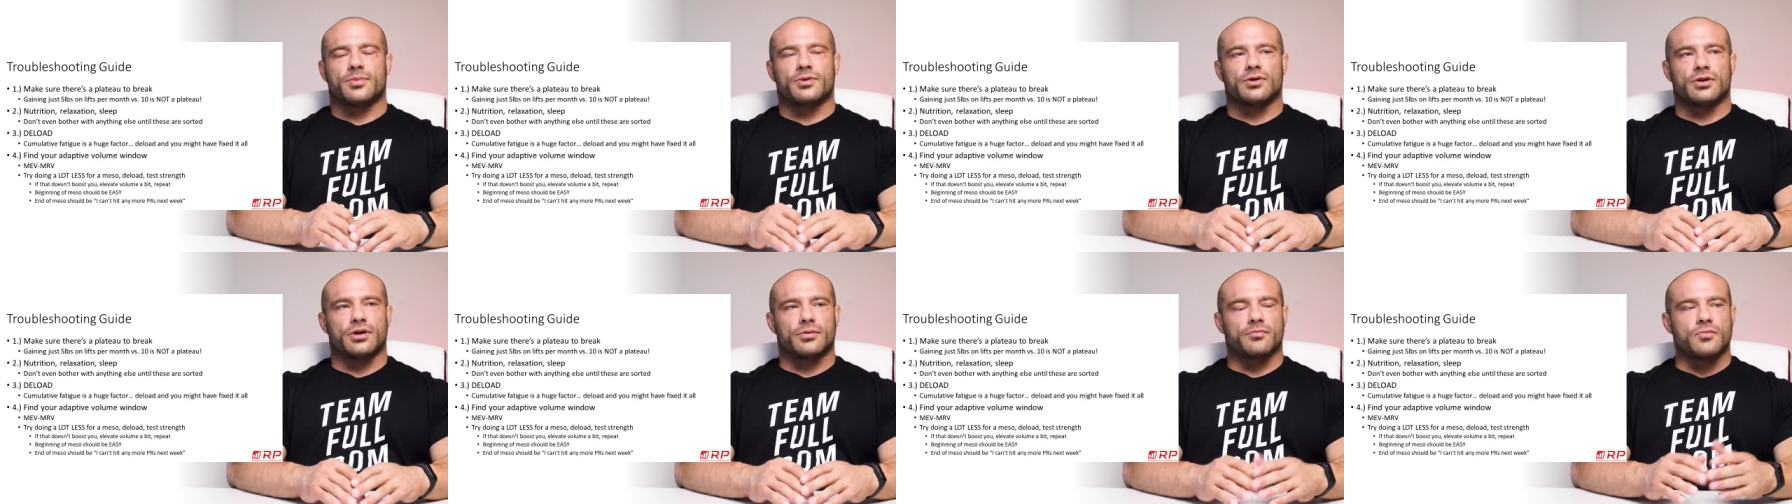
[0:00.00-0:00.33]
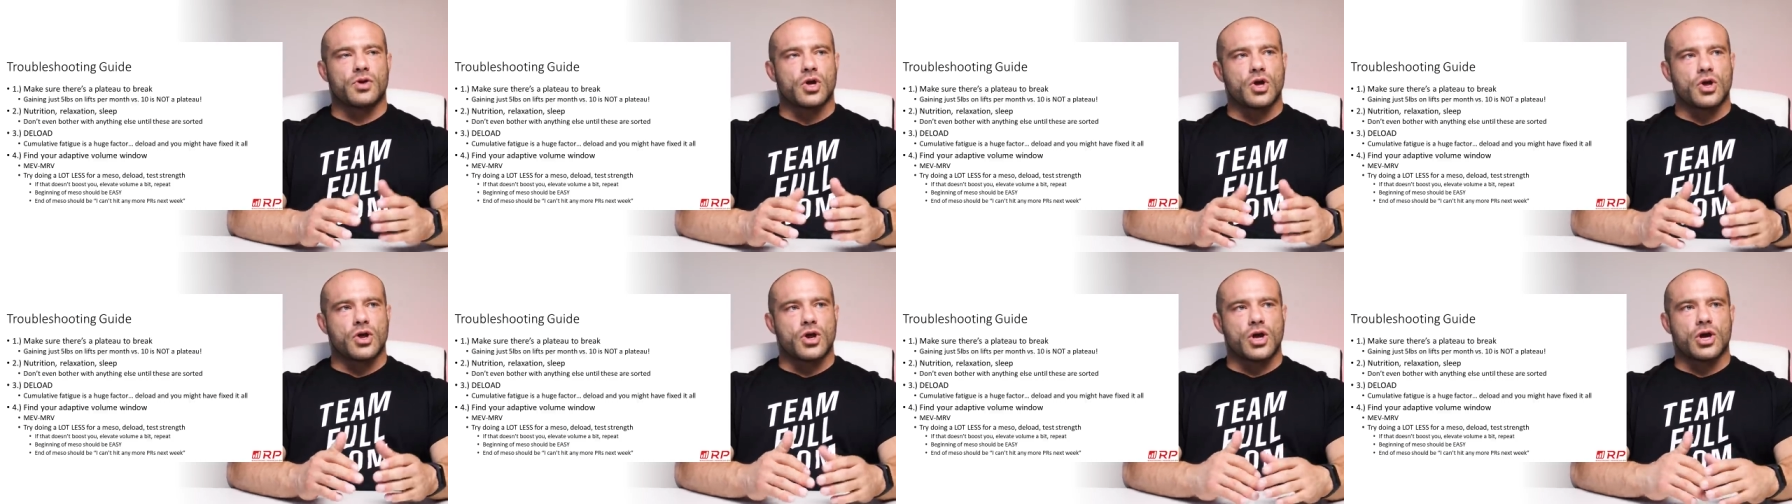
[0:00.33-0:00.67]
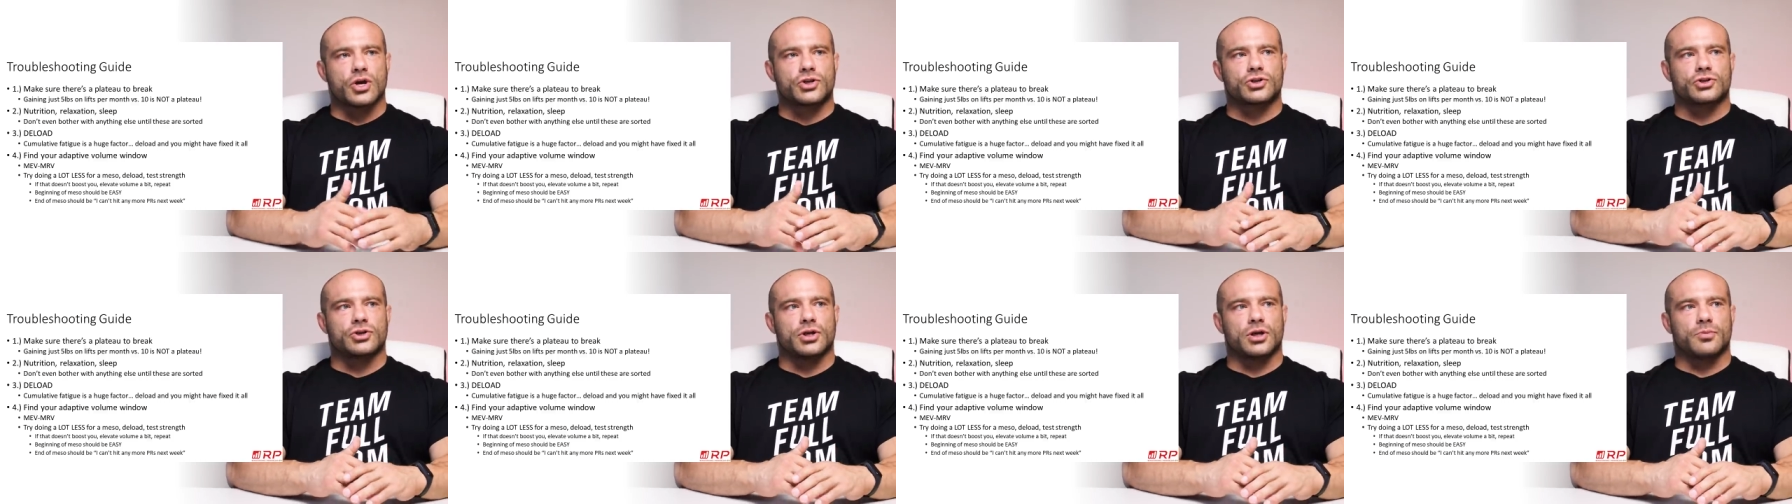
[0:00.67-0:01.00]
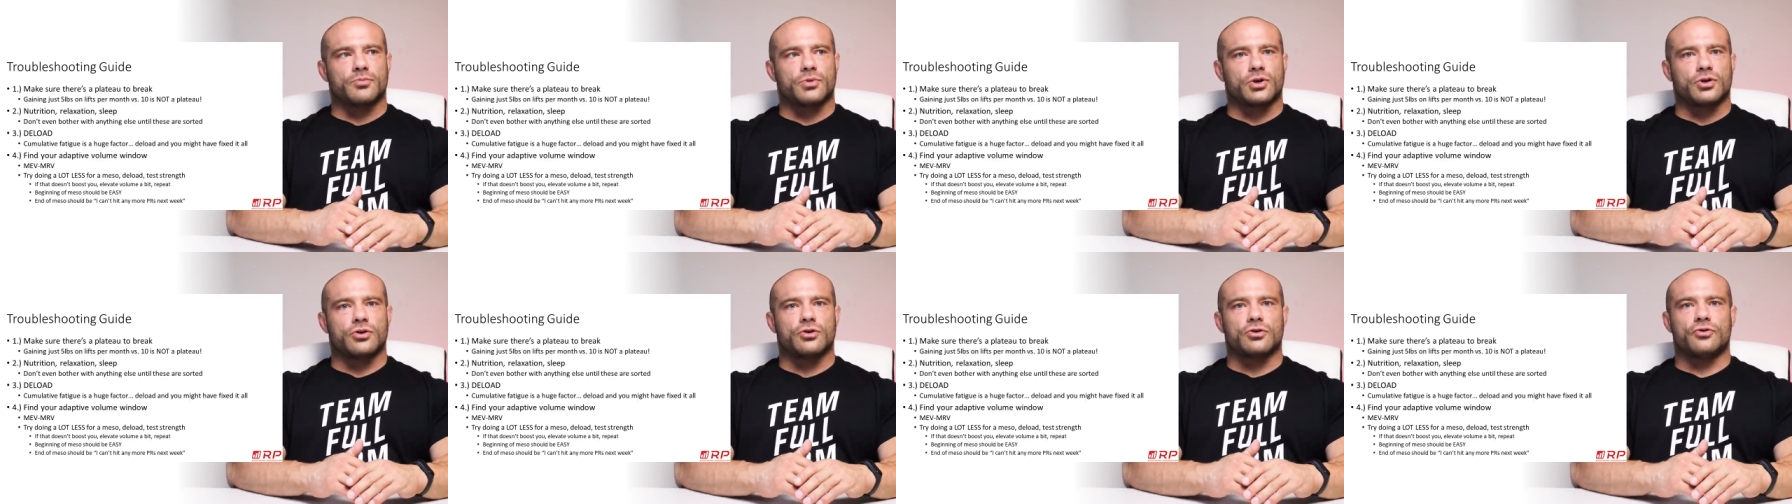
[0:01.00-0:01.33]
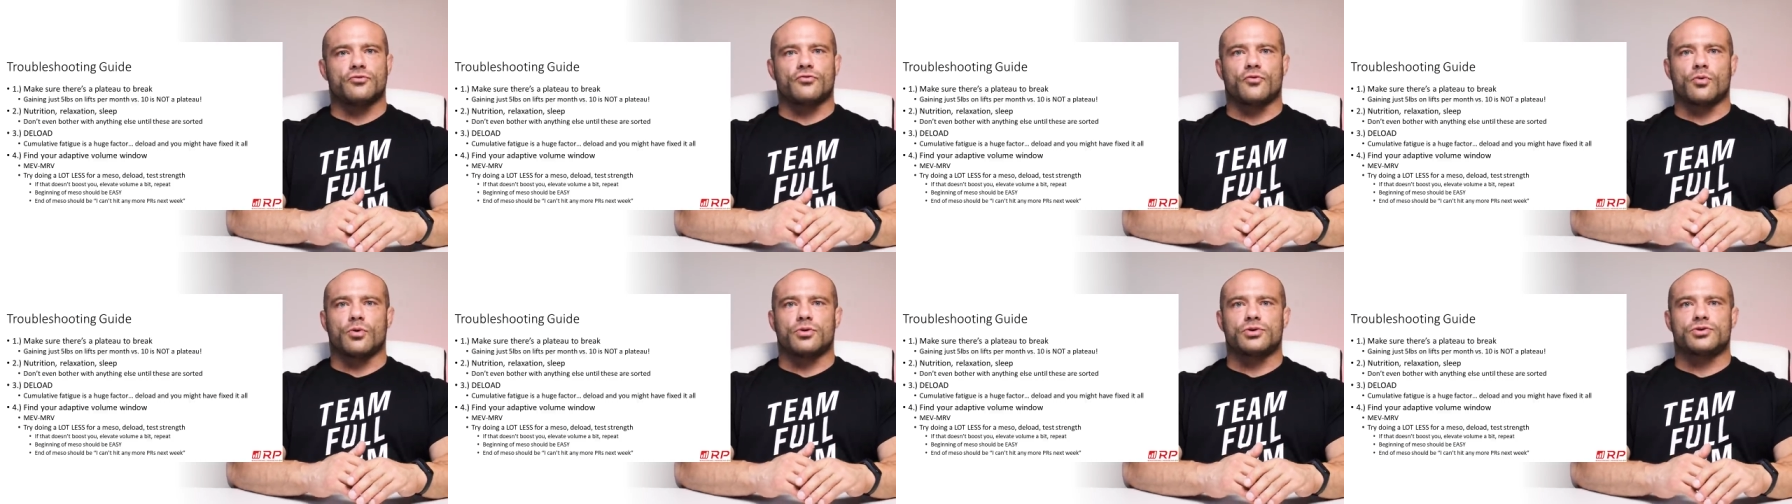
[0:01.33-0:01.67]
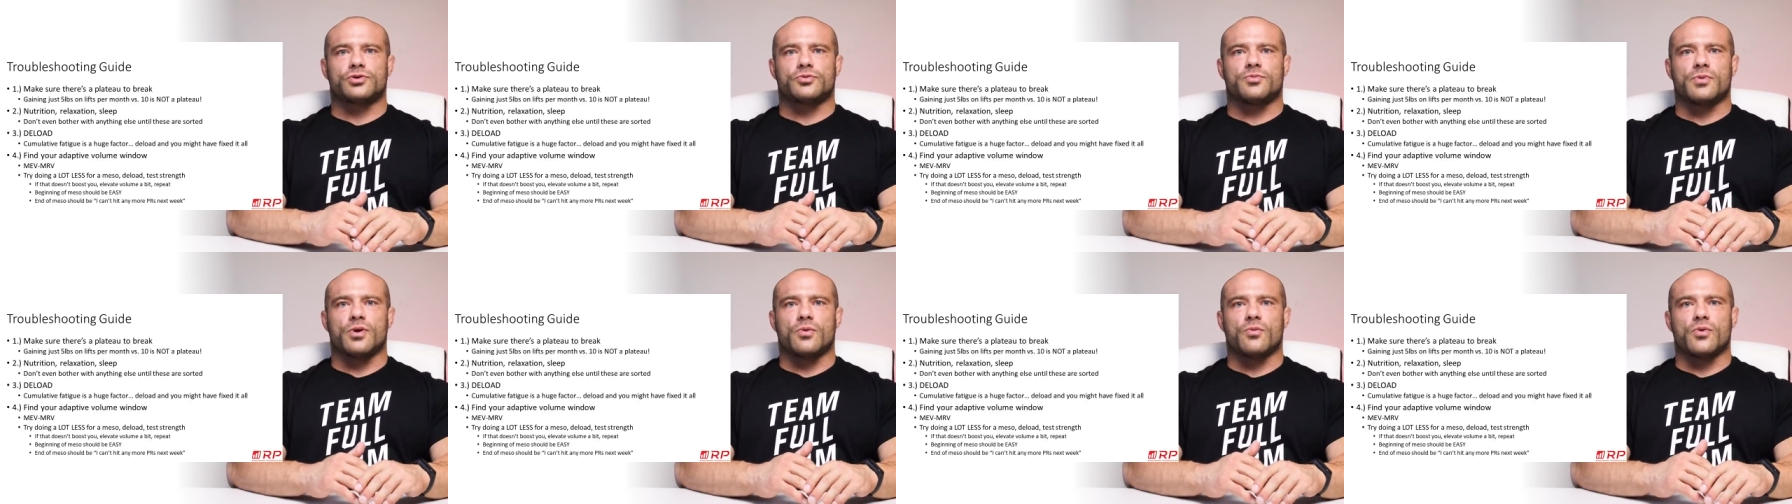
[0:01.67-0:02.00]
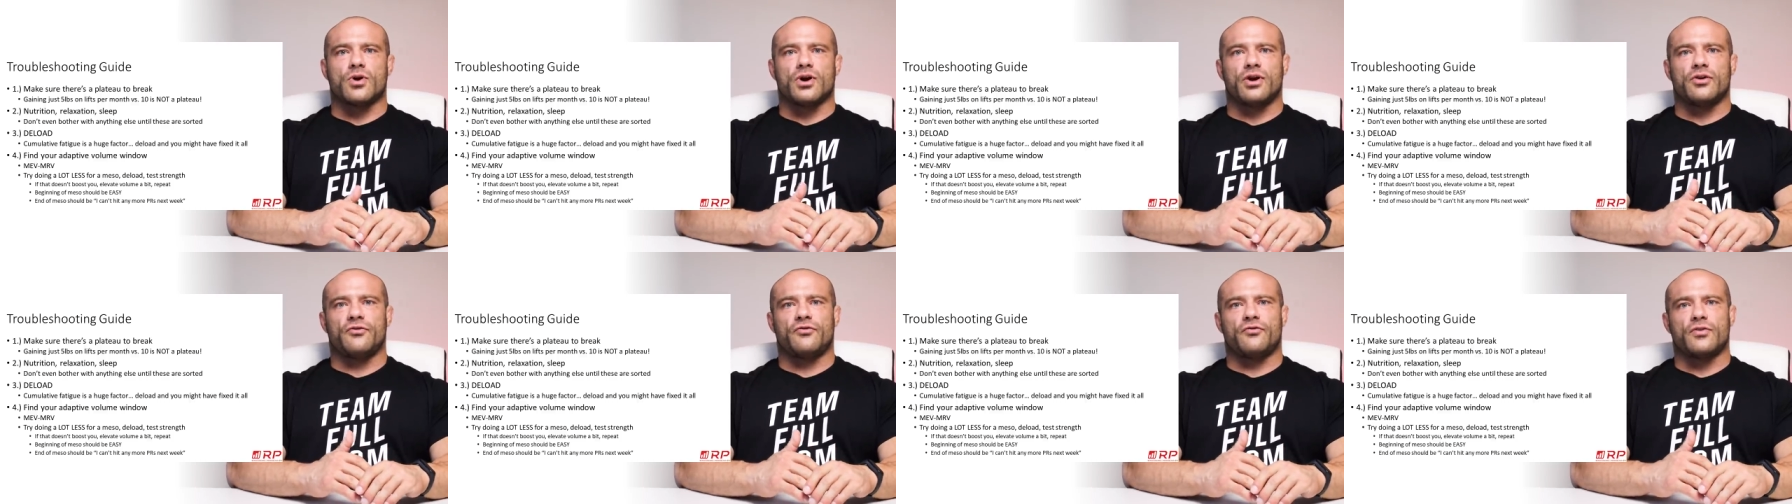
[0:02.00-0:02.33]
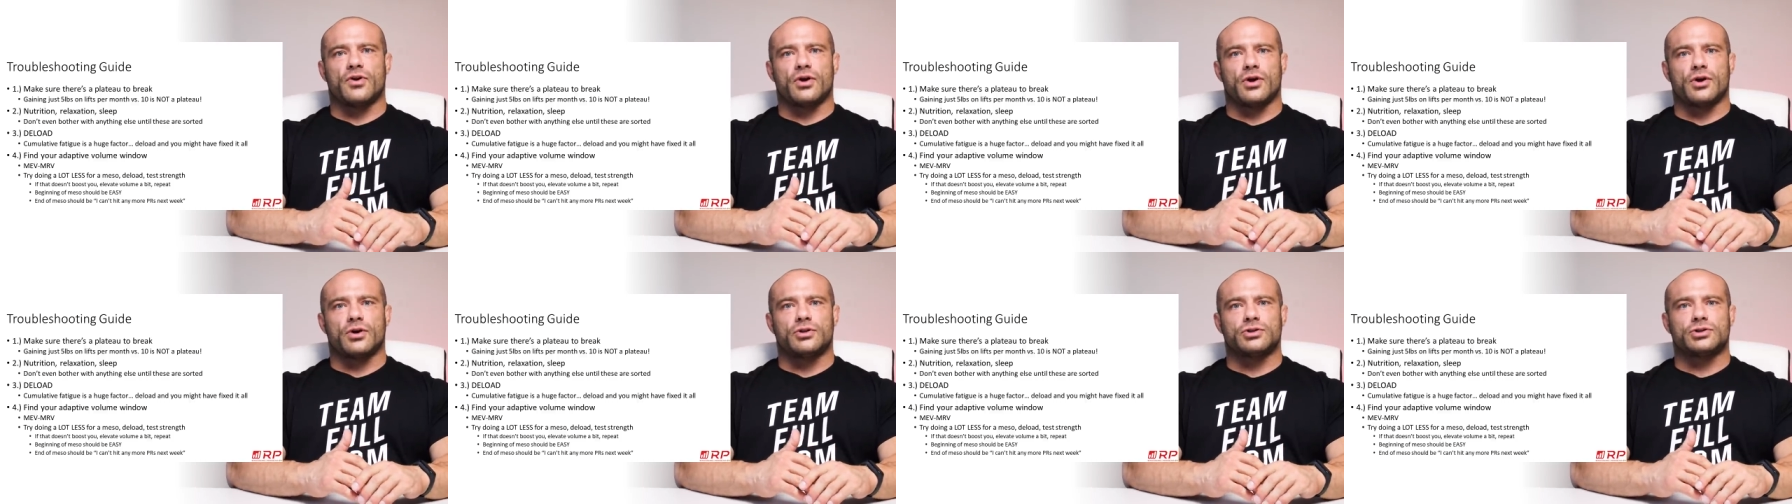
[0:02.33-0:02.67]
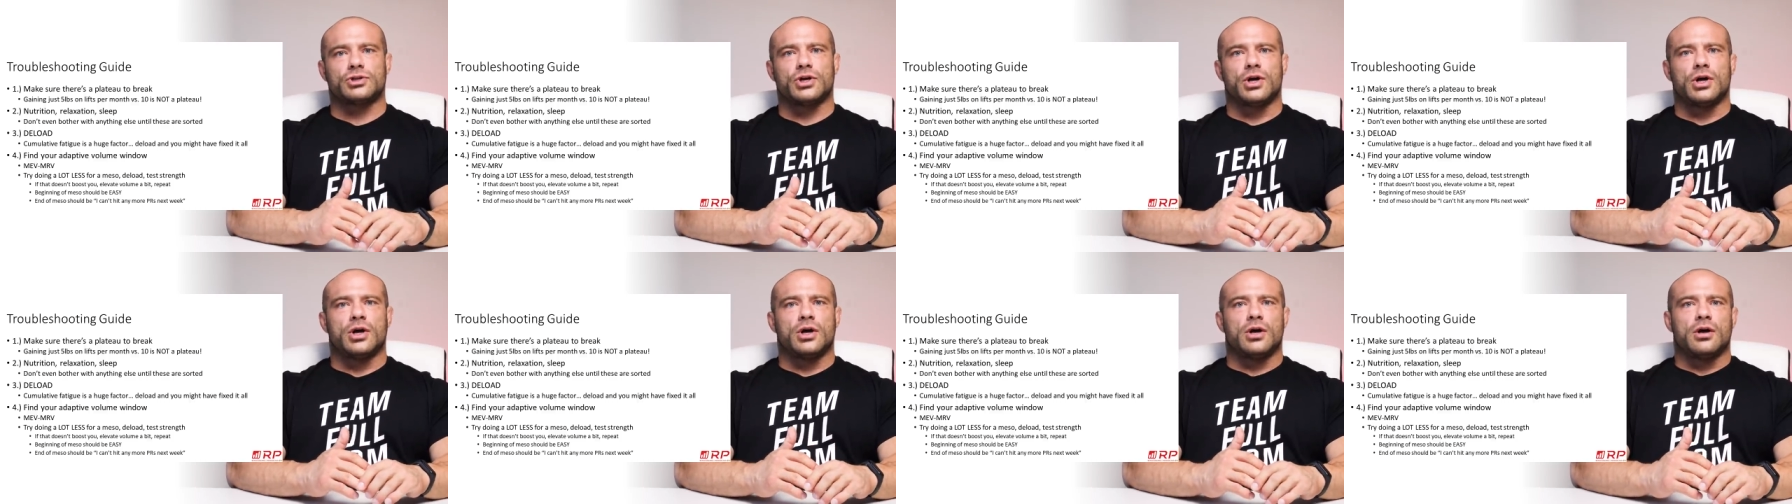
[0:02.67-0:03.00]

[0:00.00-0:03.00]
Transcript: And they're like, man, actually, I'm getting a divorce with my wife and